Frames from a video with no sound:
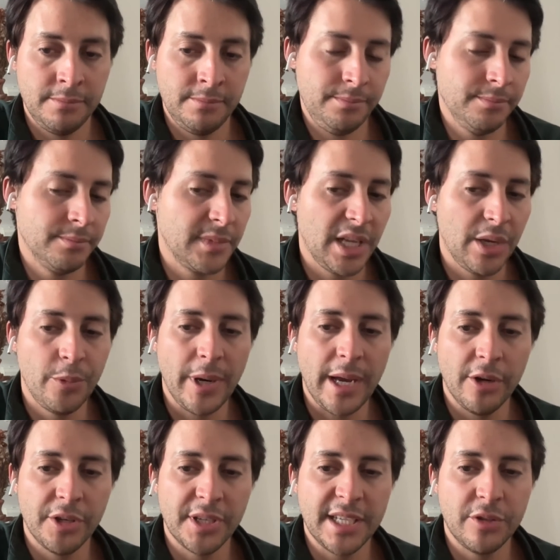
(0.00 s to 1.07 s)
We
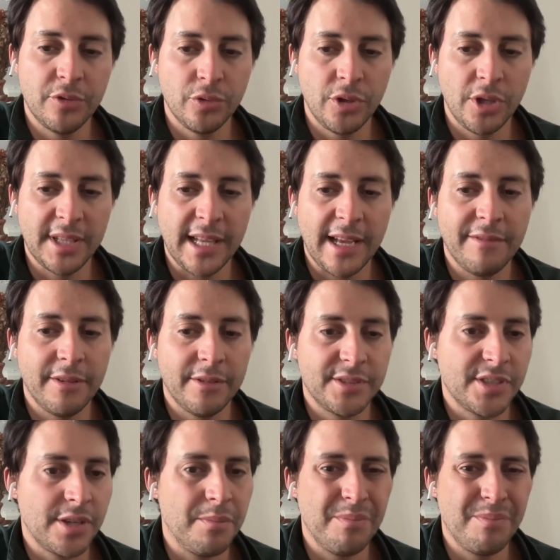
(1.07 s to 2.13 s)
are lucky to not have
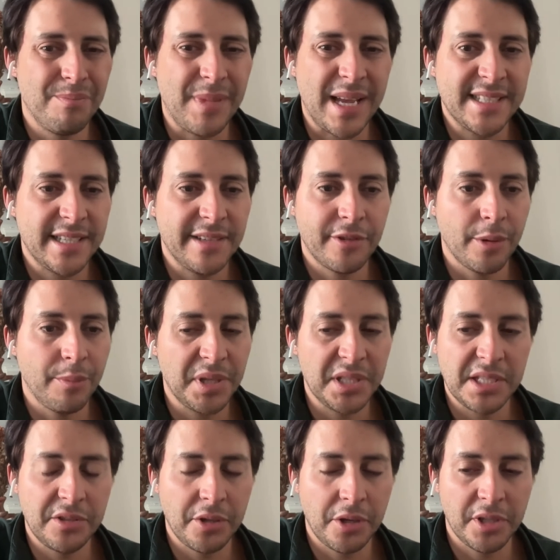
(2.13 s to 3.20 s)
some massive
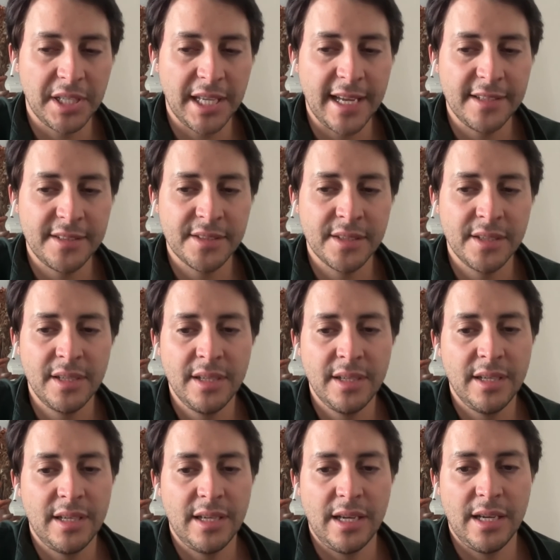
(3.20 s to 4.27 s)
competitor yet.
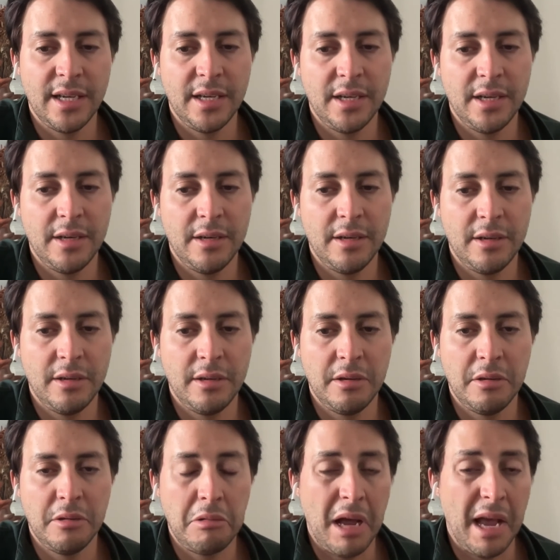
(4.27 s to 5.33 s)

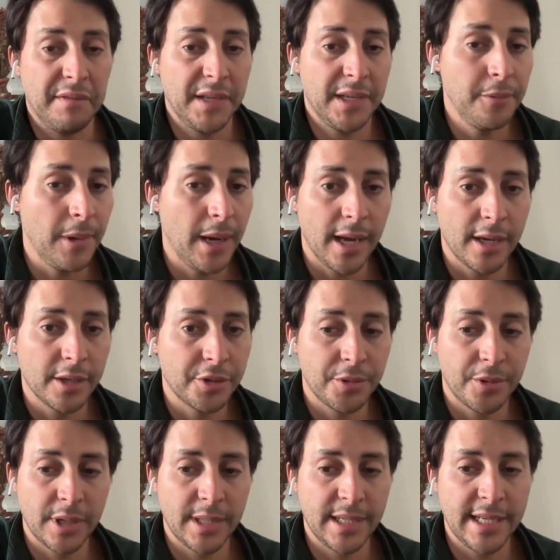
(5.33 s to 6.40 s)
I think we are
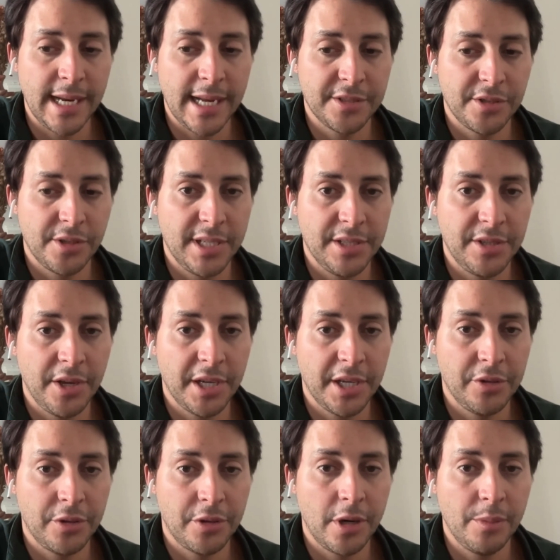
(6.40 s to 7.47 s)
currently like the leader in
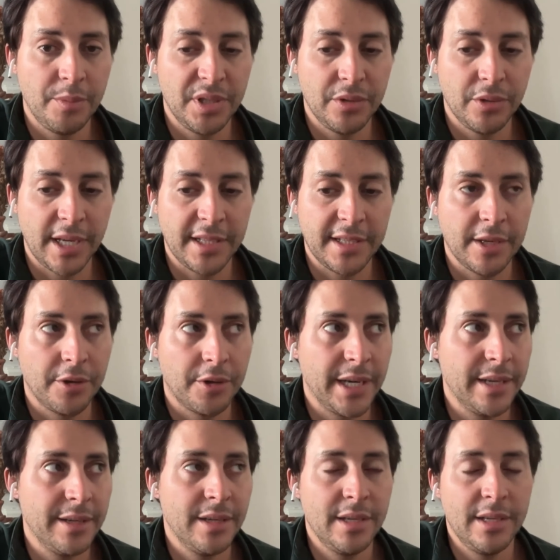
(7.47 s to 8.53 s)
Europe in our category.